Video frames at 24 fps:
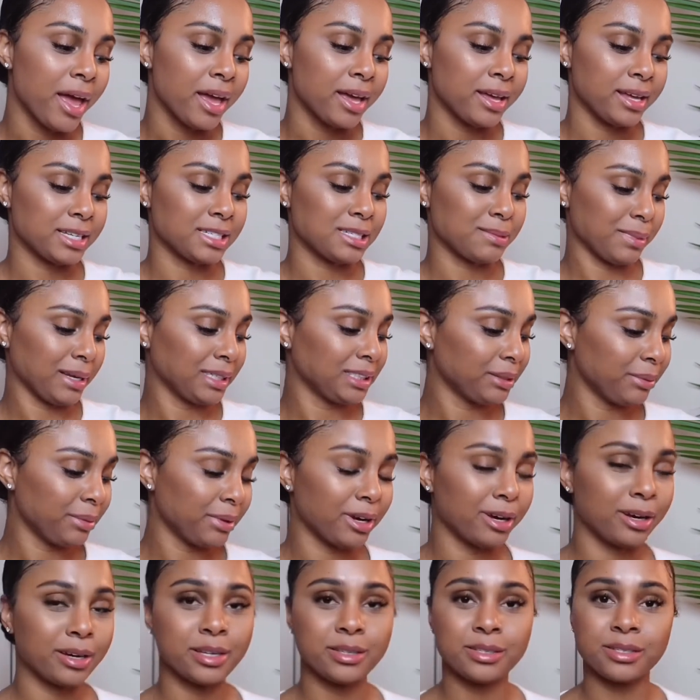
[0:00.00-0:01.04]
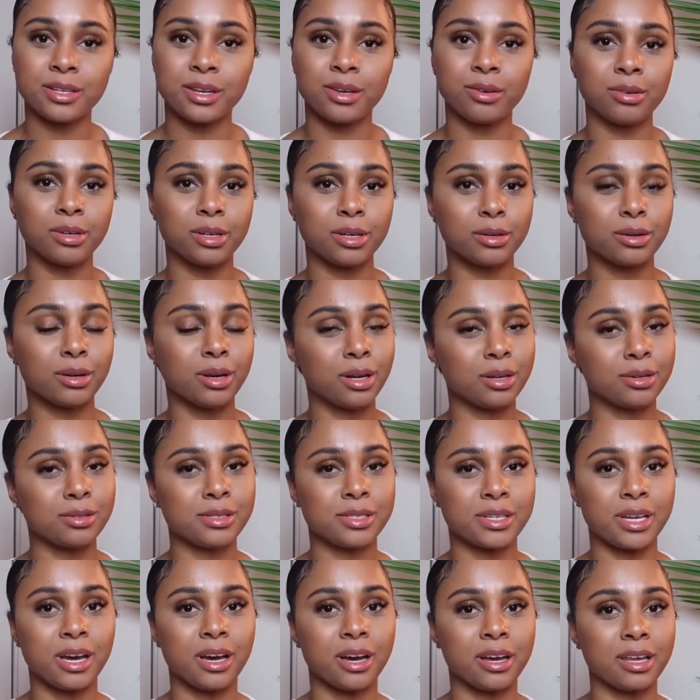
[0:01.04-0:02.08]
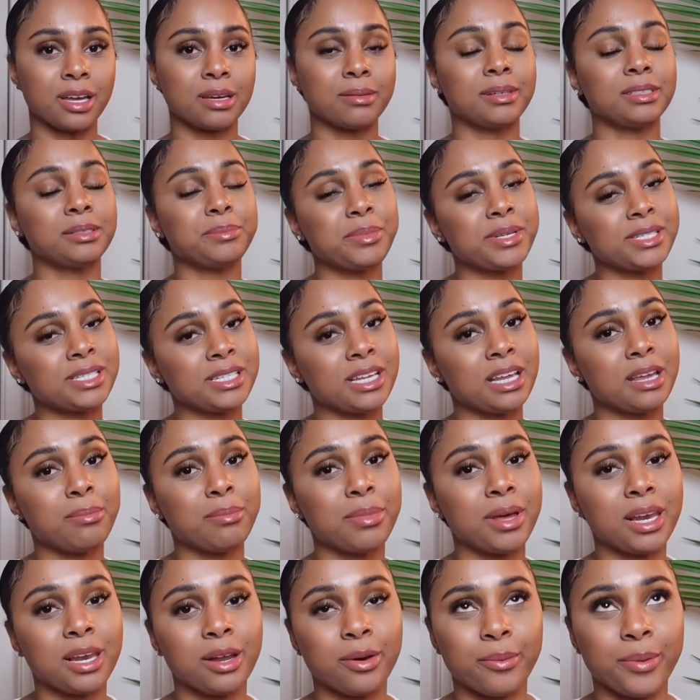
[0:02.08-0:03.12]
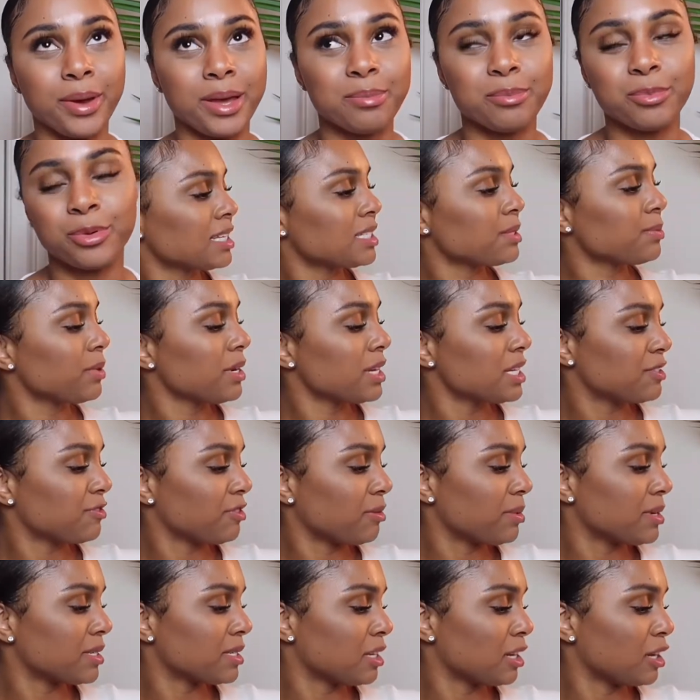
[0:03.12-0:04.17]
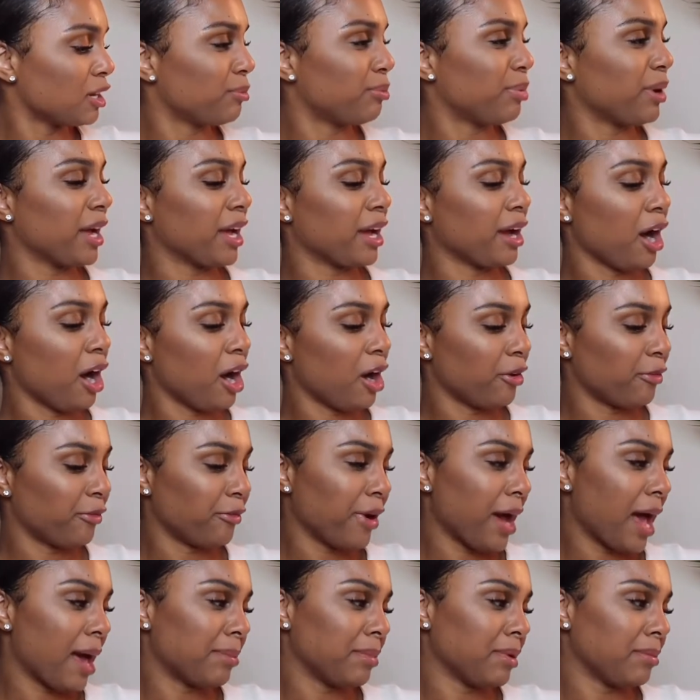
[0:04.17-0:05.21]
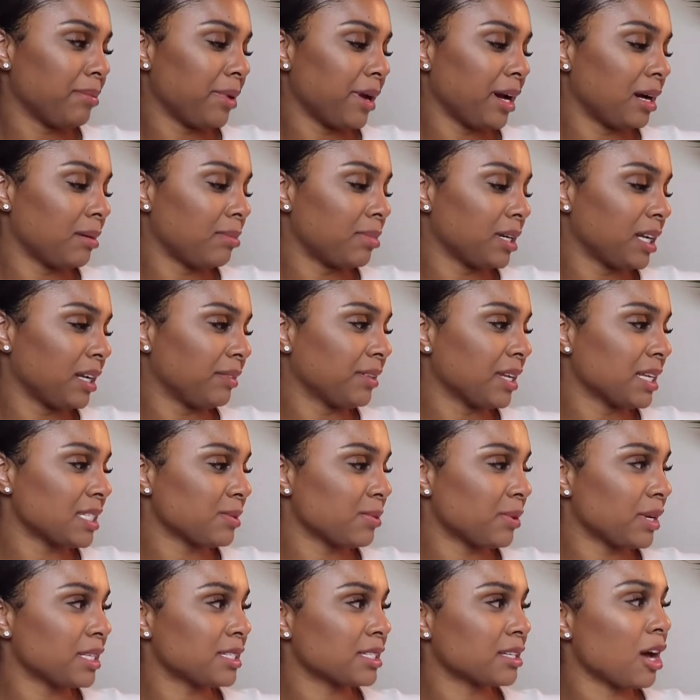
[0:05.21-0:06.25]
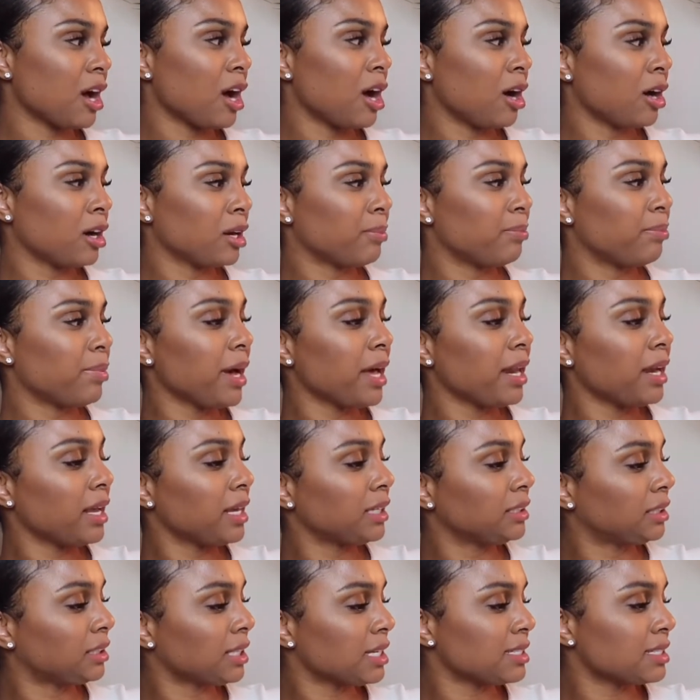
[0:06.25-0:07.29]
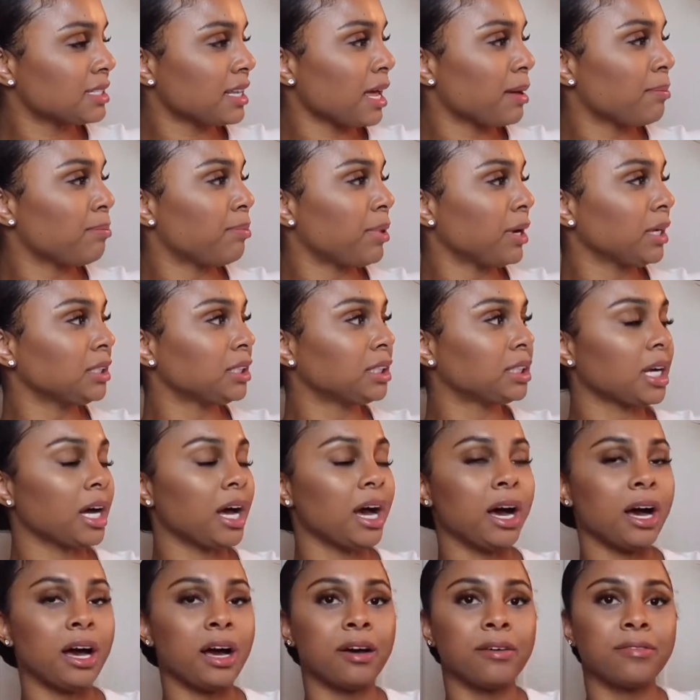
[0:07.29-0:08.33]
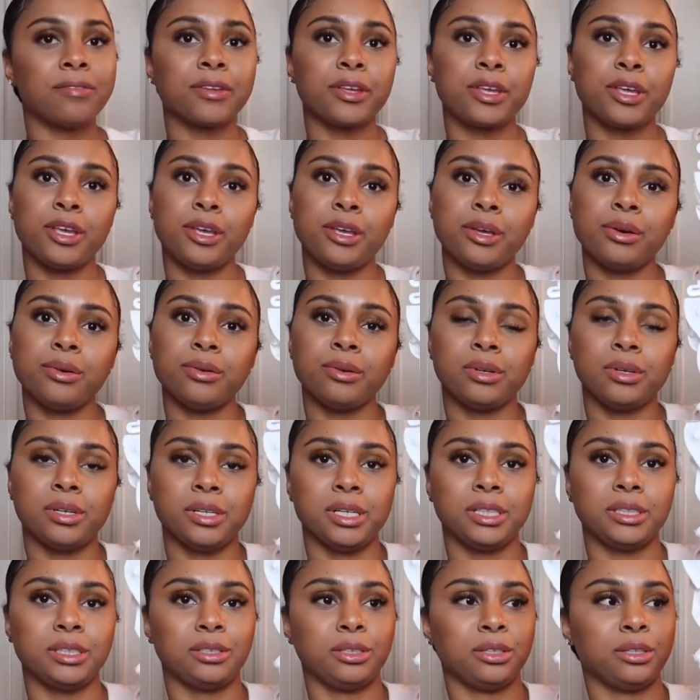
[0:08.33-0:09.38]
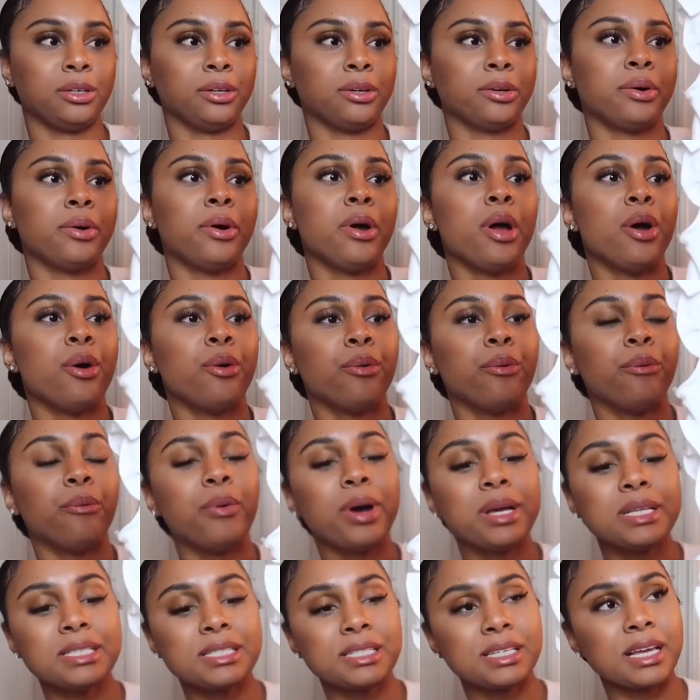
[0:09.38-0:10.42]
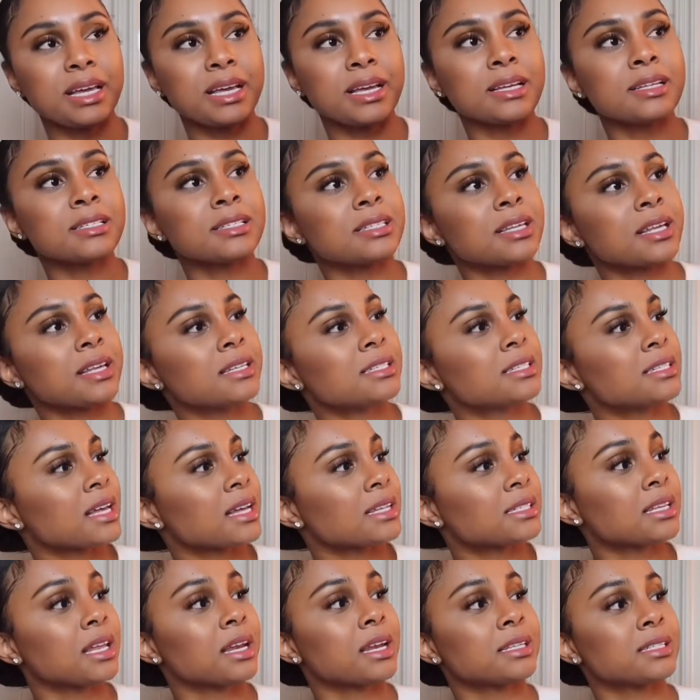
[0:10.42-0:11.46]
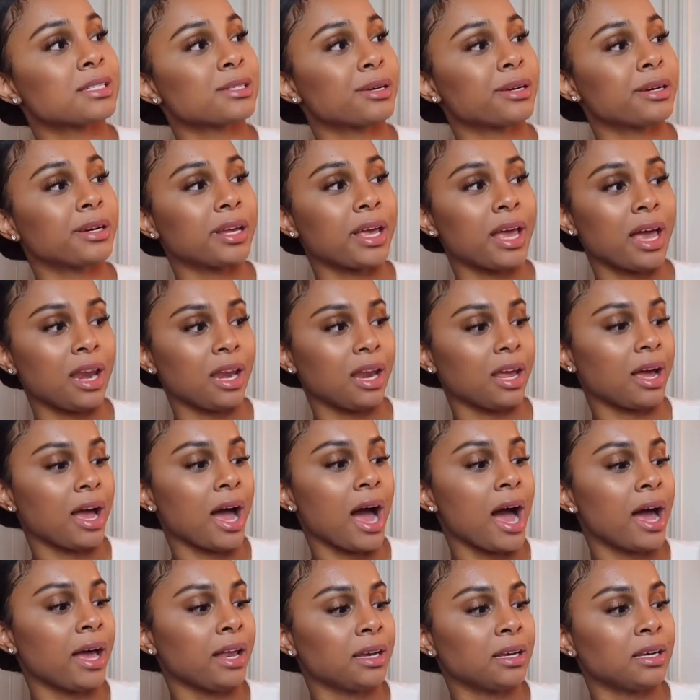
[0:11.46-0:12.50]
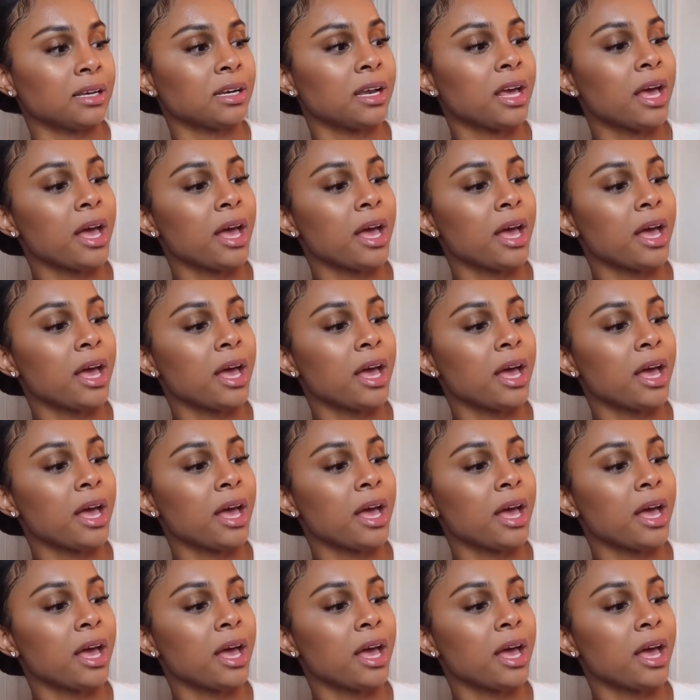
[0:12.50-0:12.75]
especially with all these cute little clothes, y'all. Y'all must be seeing Bella. This next one is from this little brand called Rabbit Bear, I believe that's what it's called. But it's just a bunch of cute little onesies it says that it's organic cotton